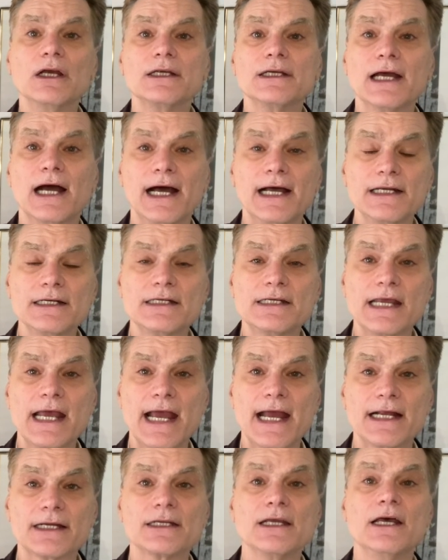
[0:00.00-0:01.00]

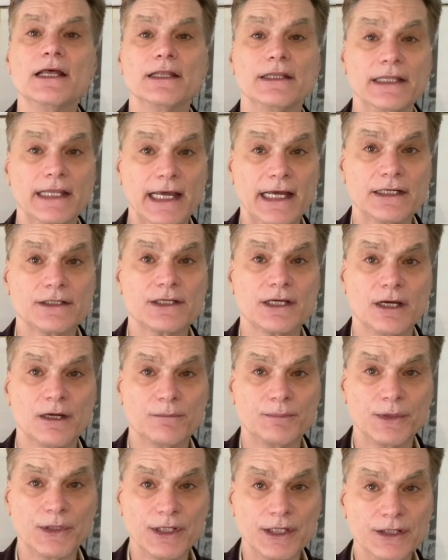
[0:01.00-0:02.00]
contact that
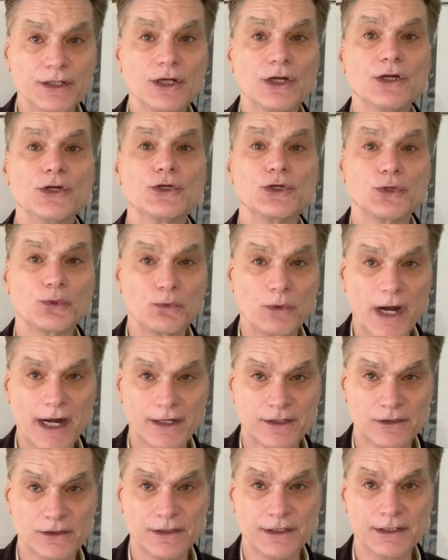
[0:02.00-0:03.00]
company
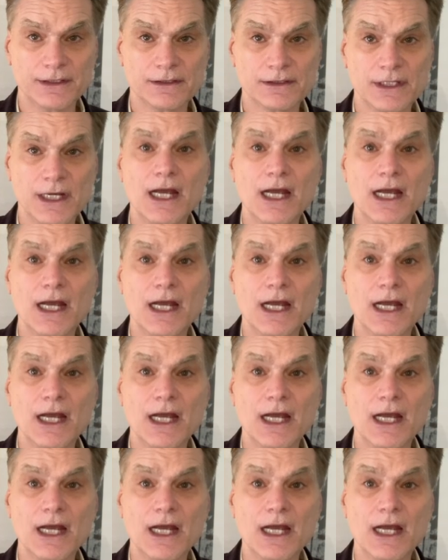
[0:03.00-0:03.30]
directly.